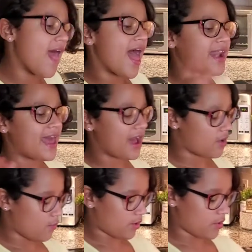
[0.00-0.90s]
And
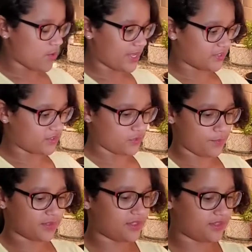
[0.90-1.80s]
now we're going to
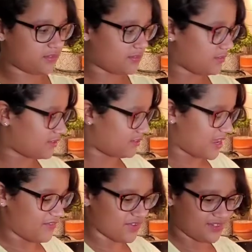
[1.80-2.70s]
put this
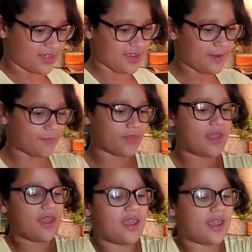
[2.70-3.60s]
aside for a second.
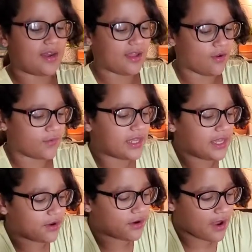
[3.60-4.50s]
And over
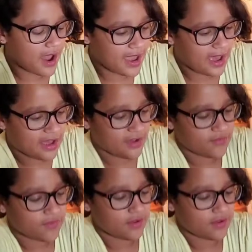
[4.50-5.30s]
here I have,